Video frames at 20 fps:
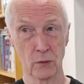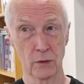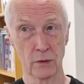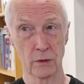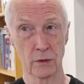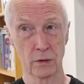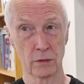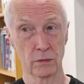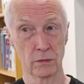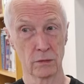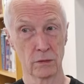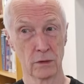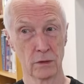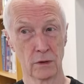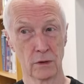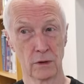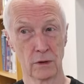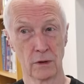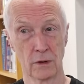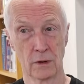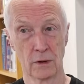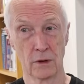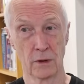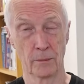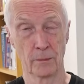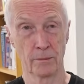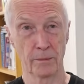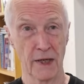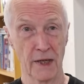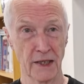would
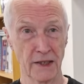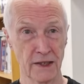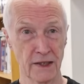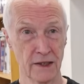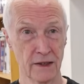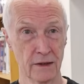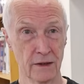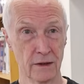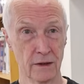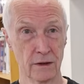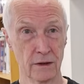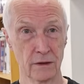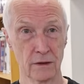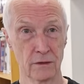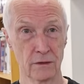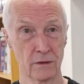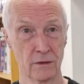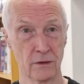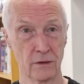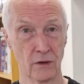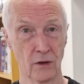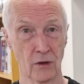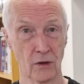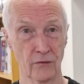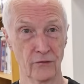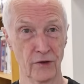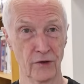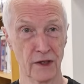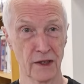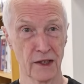buy it and
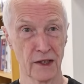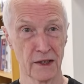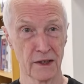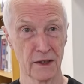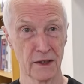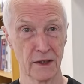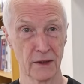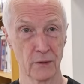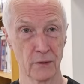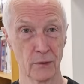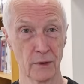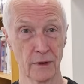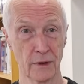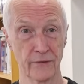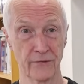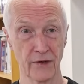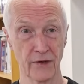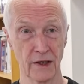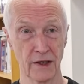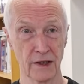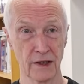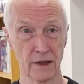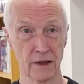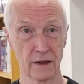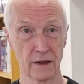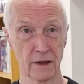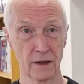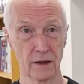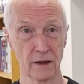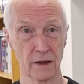not realise it was a
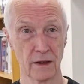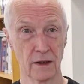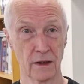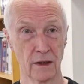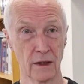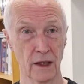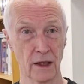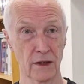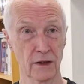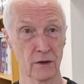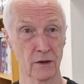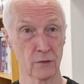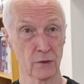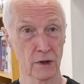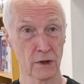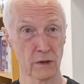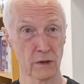fake, I don't